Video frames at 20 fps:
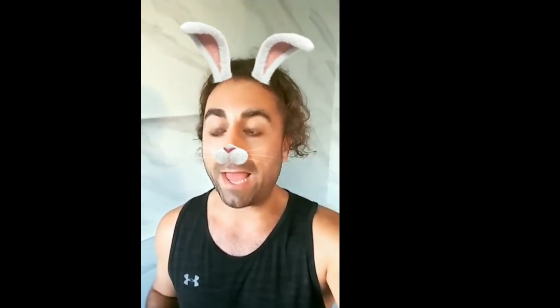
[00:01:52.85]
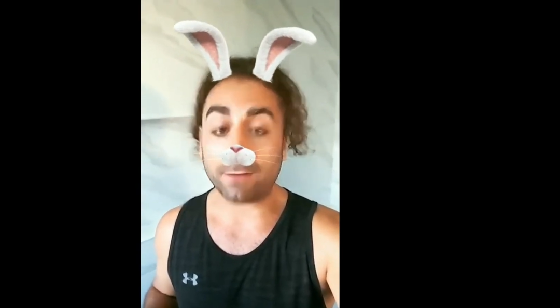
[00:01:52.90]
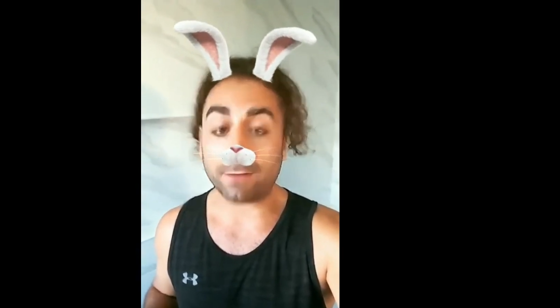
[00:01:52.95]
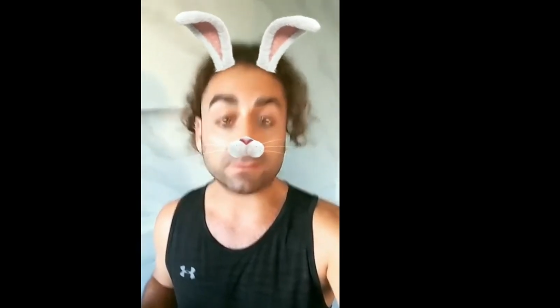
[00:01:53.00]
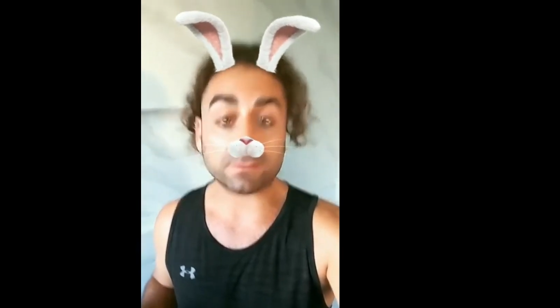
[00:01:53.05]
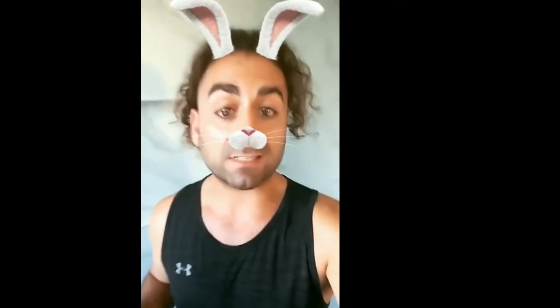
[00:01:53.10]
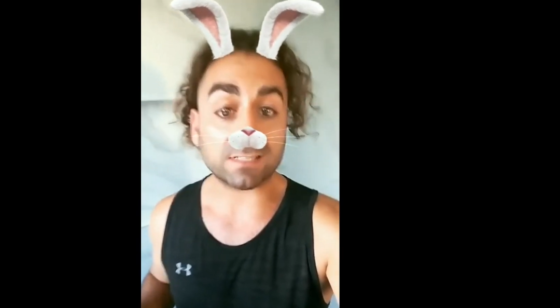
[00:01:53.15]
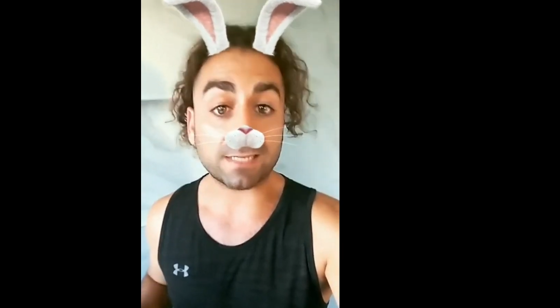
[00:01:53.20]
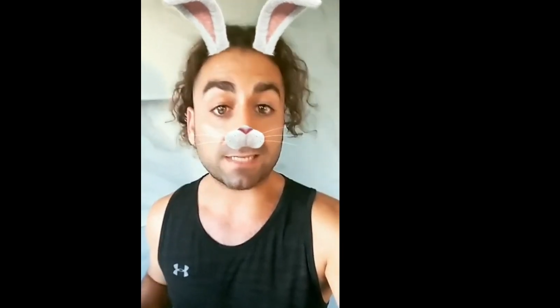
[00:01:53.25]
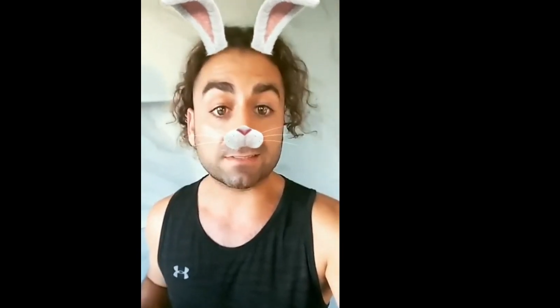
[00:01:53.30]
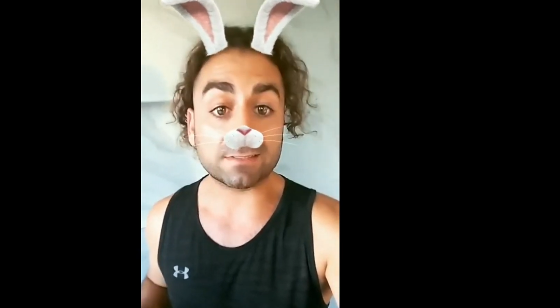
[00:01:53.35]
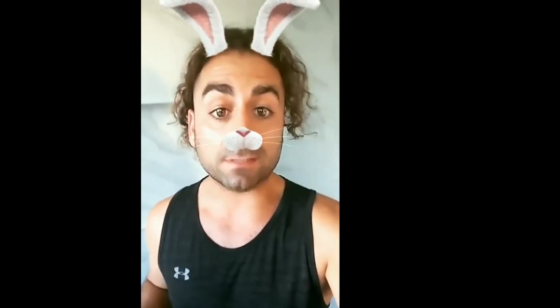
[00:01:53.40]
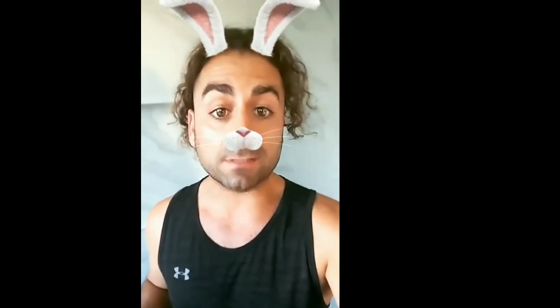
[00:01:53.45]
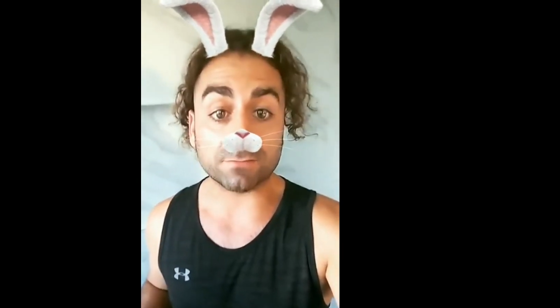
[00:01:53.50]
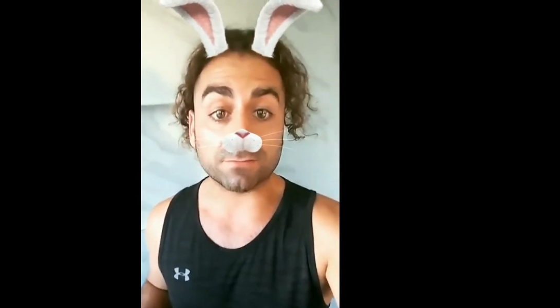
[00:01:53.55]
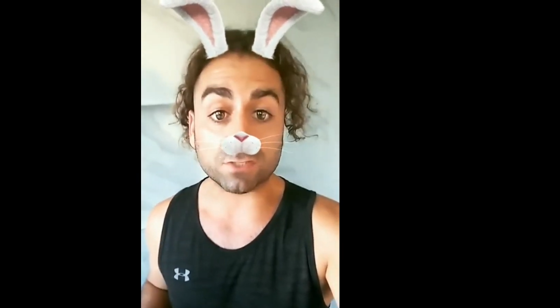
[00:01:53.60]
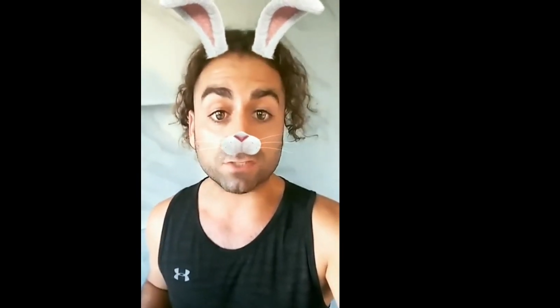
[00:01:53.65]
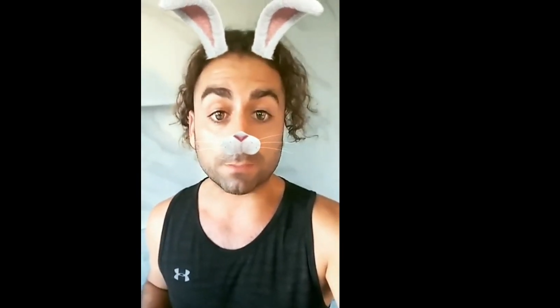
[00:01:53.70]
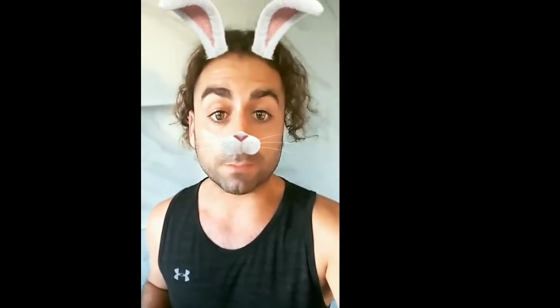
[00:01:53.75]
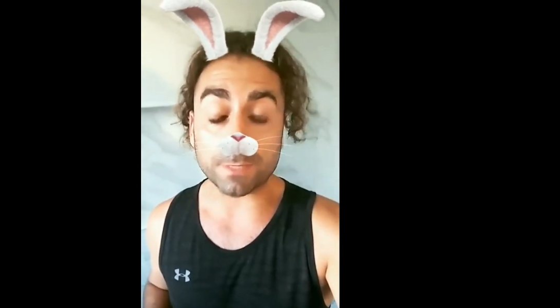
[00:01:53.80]
outside
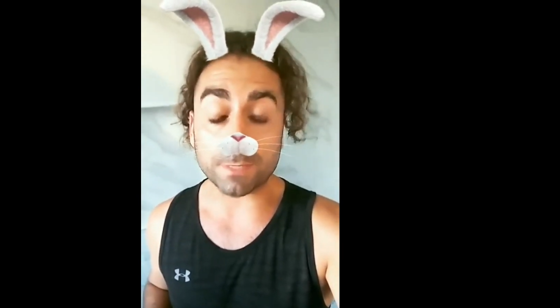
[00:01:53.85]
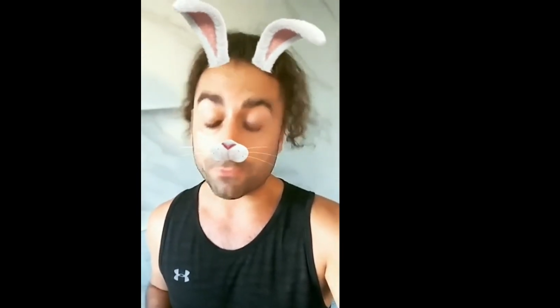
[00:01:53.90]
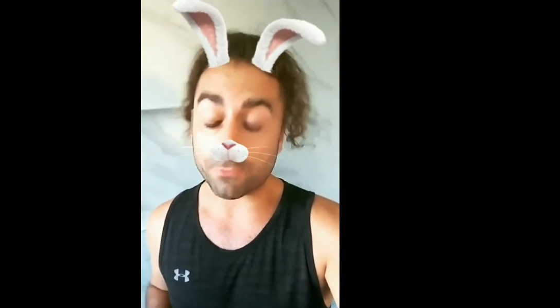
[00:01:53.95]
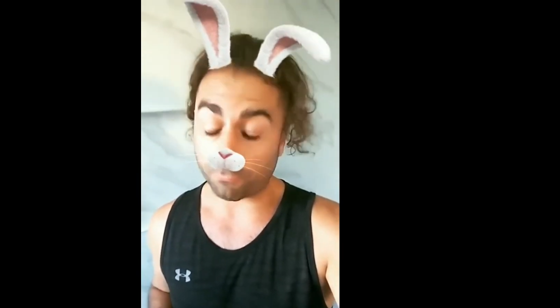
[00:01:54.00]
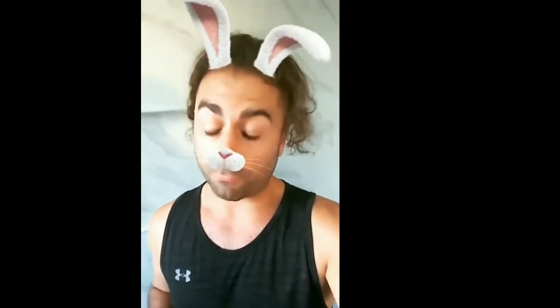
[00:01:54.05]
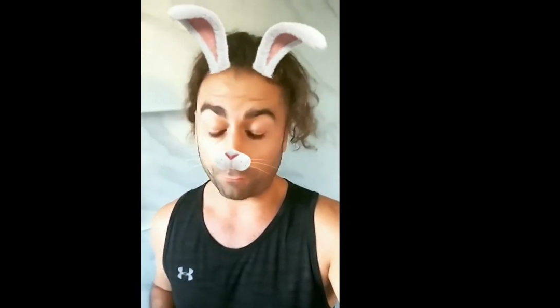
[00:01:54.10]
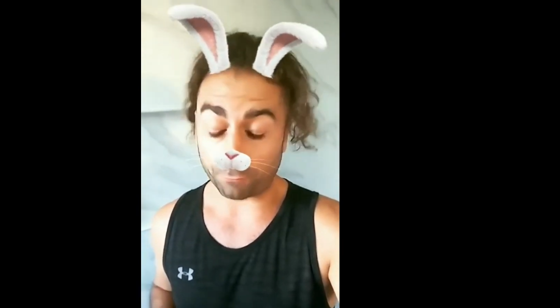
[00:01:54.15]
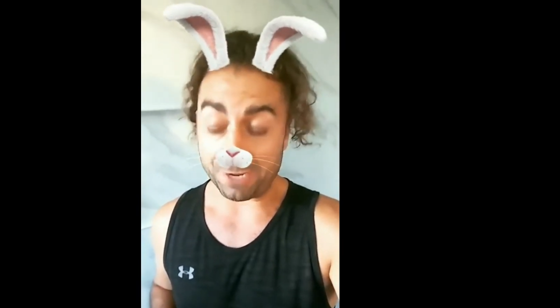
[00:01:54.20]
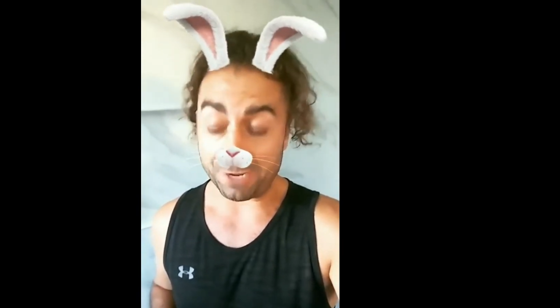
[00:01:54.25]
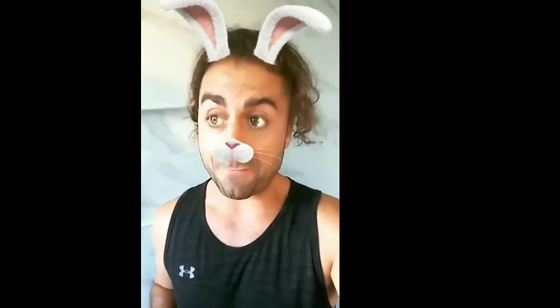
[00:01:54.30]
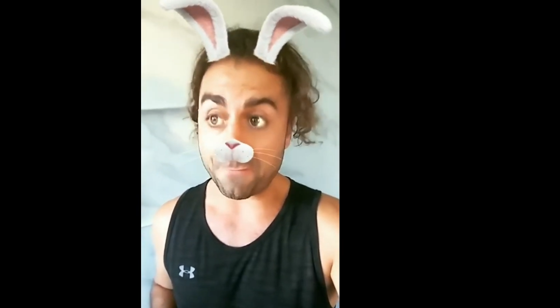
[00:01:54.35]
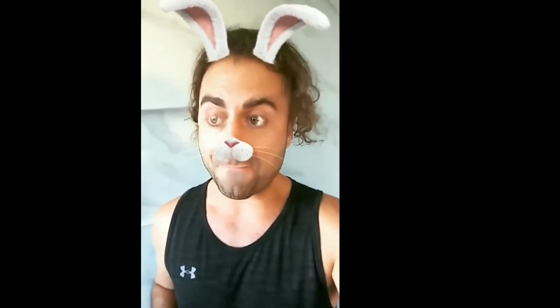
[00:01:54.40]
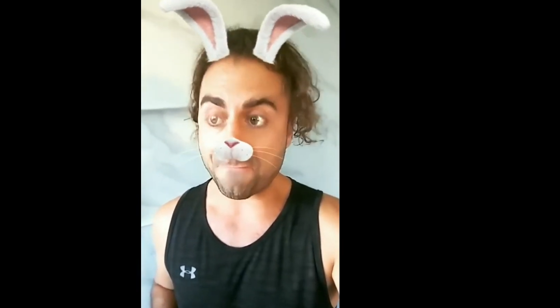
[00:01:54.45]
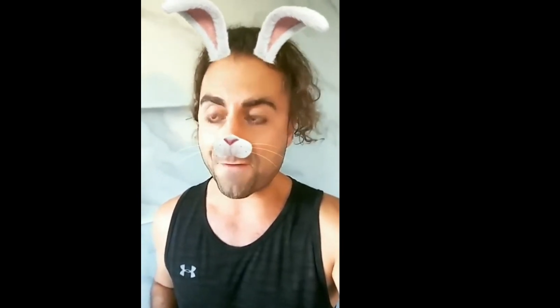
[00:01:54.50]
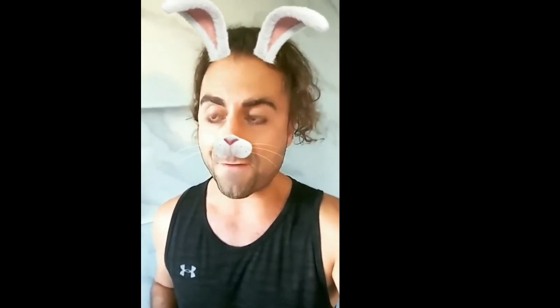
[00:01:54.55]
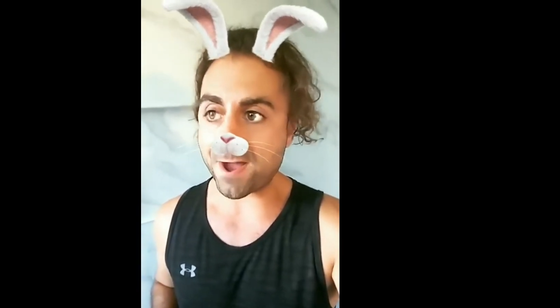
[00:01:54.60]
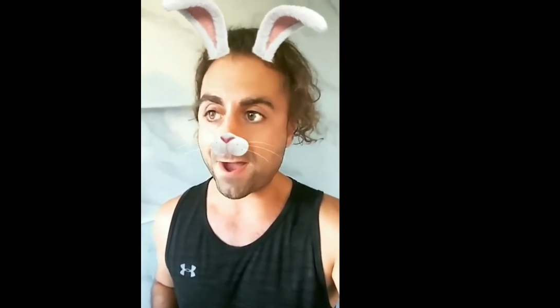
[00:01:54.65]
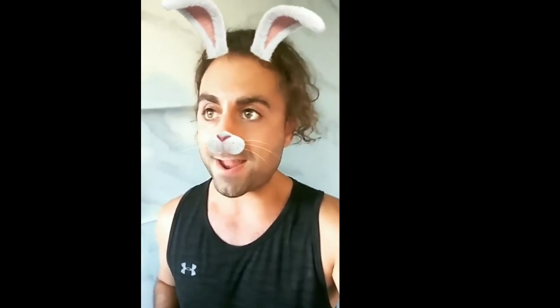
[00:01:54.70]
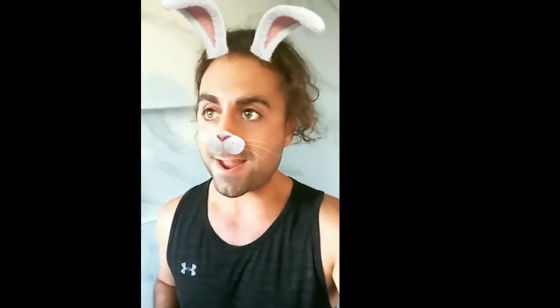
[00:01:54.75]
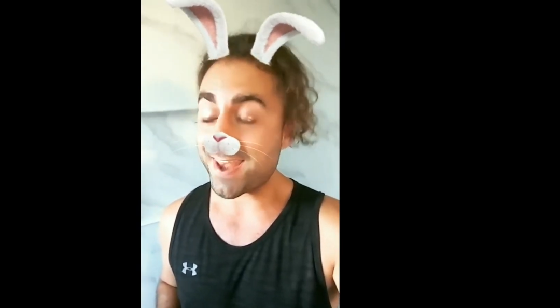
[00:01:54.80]
stuff's gonna be real
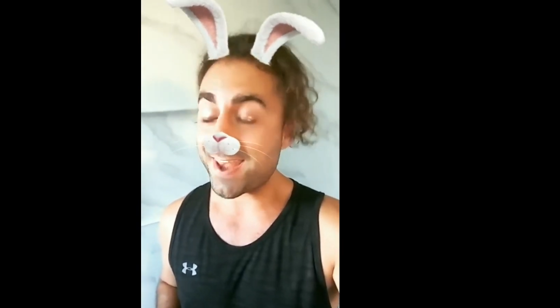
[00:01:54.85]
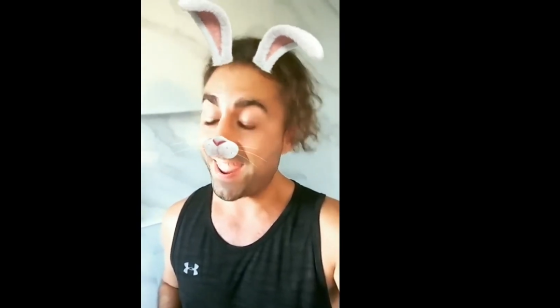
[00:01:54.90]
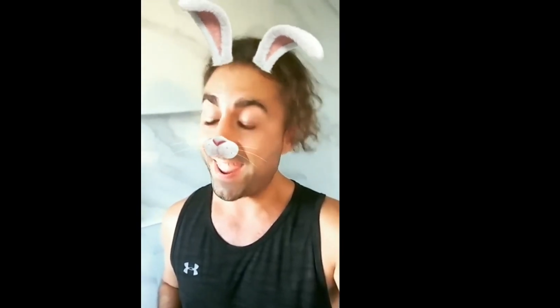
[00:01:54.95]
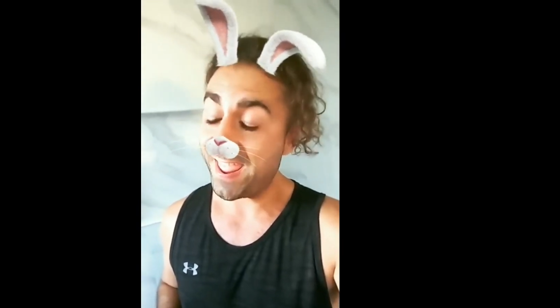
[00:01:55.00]
fun,